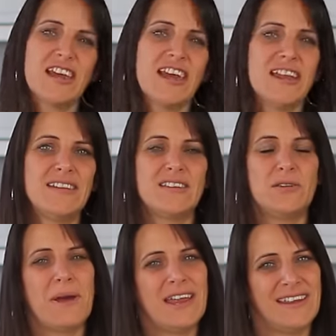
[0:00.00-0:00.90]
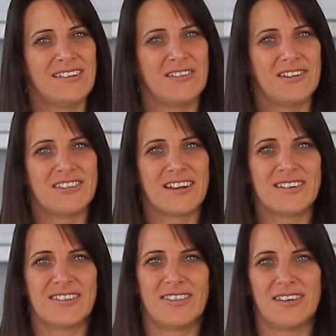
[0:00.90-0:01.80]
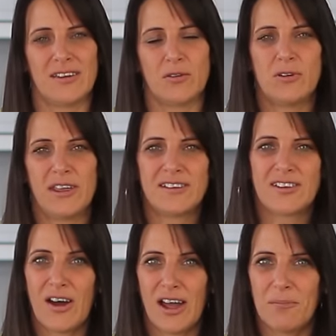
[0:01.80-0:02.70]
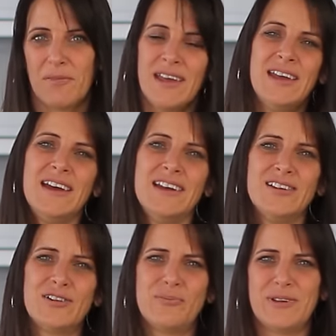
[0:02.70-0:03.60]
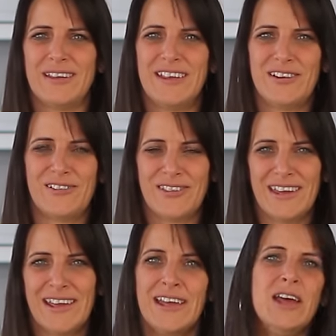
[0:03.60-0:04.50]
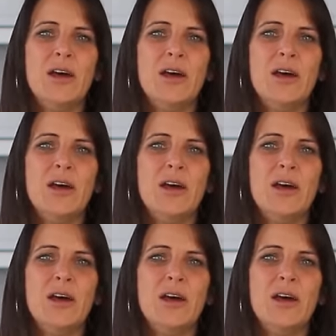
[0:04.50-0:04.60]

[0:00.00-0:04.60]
and you may need to adjust the cooking time a little bit here or there,